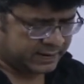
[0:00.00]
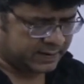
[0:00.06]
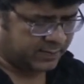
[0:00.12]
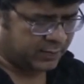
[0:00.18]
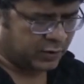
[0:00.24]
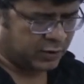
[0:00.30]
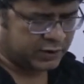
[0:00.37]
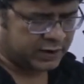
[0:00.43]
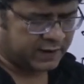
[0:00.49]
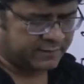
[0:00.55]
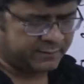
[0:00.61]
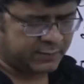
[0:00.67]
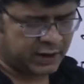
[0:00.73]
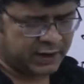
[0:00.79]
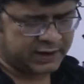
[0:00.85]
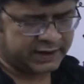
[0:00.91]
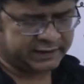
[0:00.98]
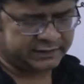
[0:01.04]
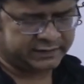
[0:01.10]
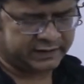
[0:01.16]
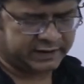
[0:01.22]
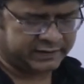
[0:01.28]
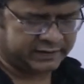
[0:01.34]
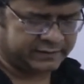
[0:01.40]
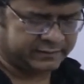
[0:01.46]
The mode of boiling
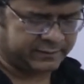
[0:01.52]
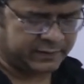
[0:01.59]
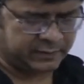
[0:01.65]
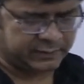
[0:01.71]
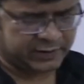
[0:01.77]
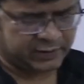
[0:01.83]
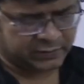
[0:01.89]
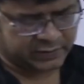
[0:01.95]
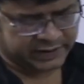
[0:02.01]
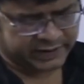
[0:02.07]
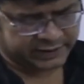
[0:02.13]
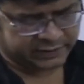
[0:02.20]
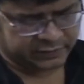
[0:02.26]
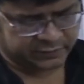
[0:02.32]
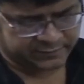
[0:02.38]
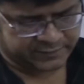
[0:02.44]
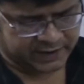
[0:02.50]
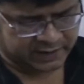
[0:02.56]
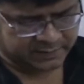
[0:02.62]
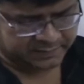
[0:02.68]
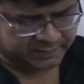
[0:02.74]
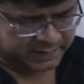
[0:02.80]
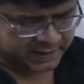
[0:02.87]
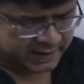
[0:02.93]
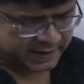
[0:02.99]
changes from nucleate to
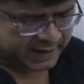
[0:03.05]
film,